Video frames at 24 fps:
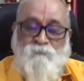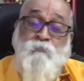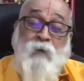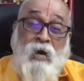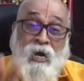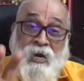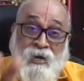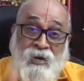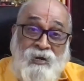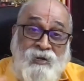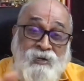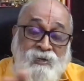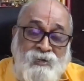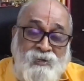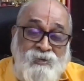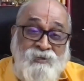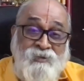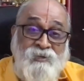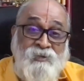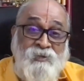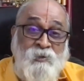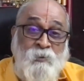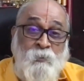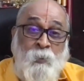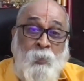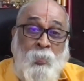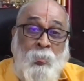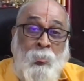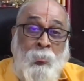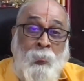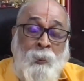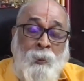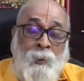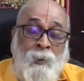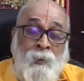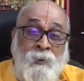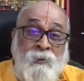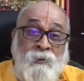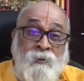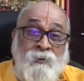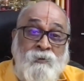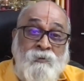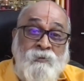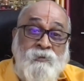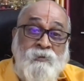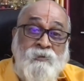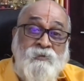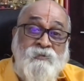But
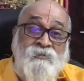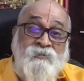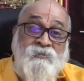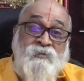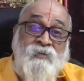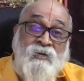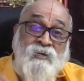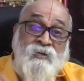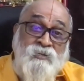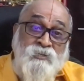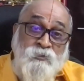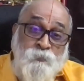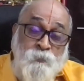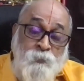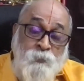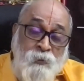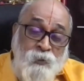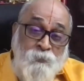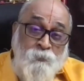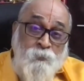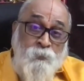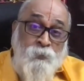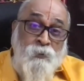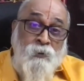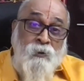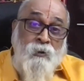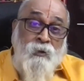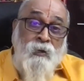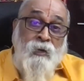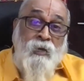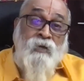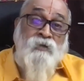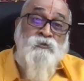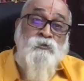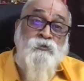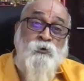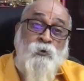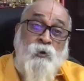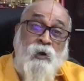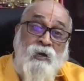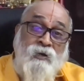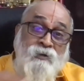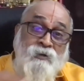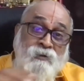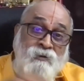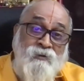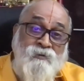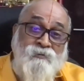such people, as you
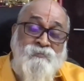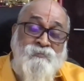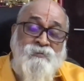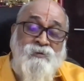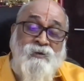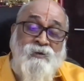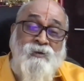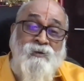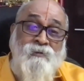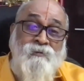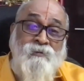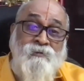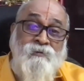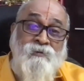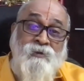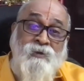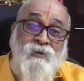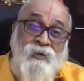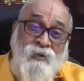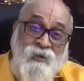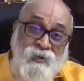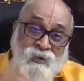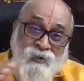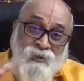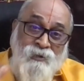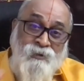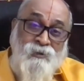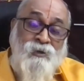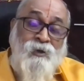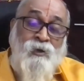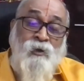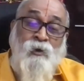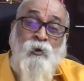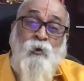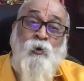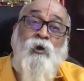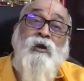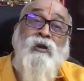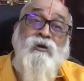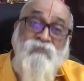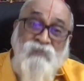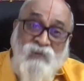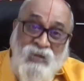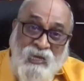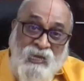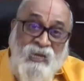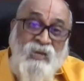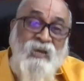rightly said, need a lot
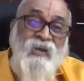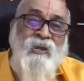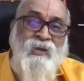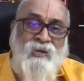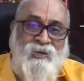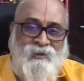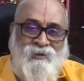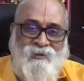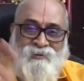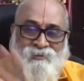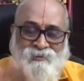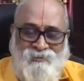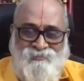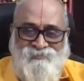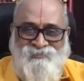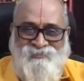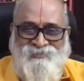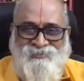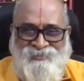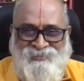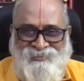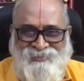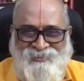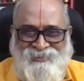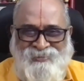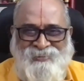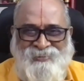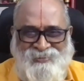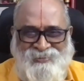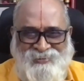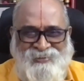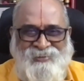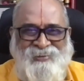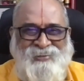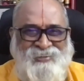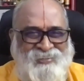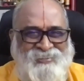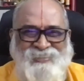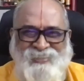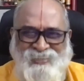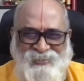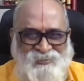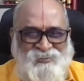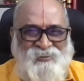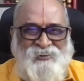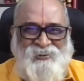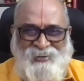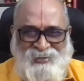of healing,
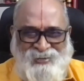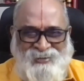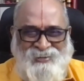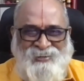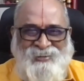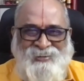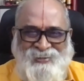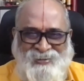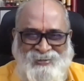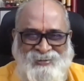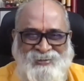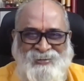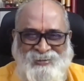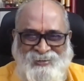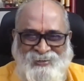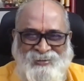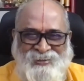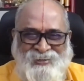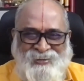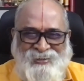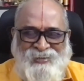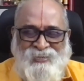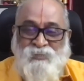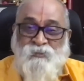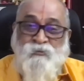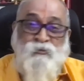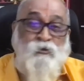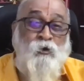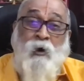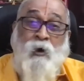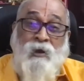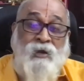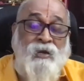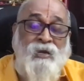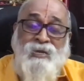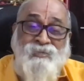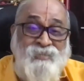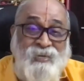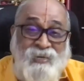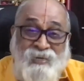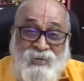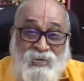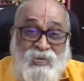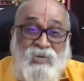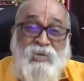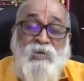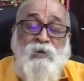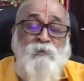is it not? So unless
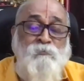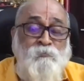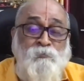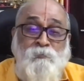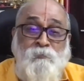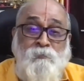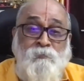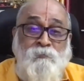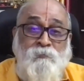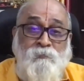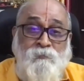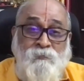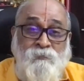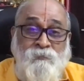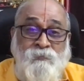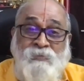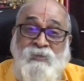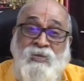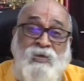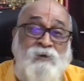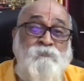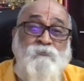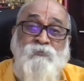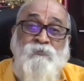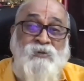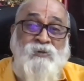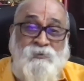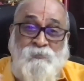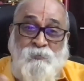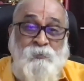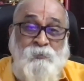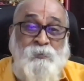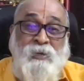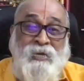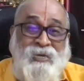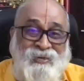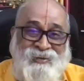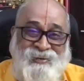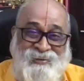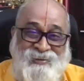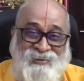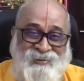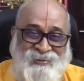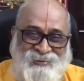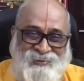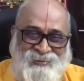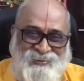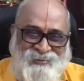I keep them with
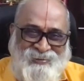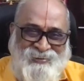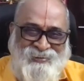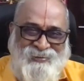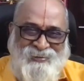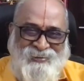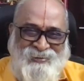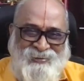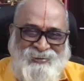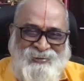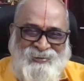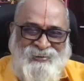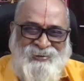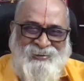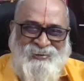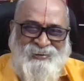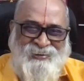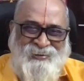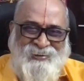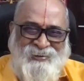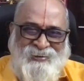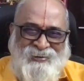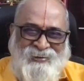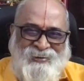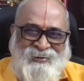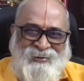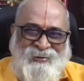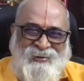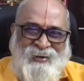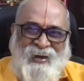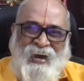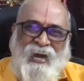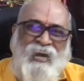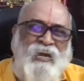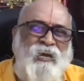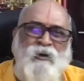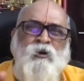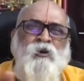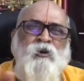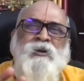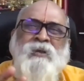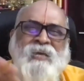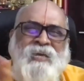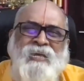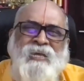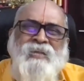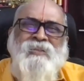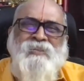me, I
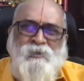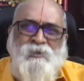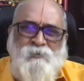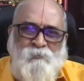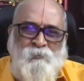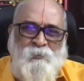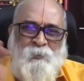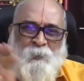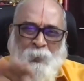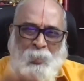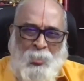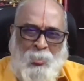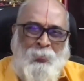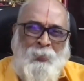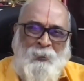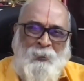cannot heal them.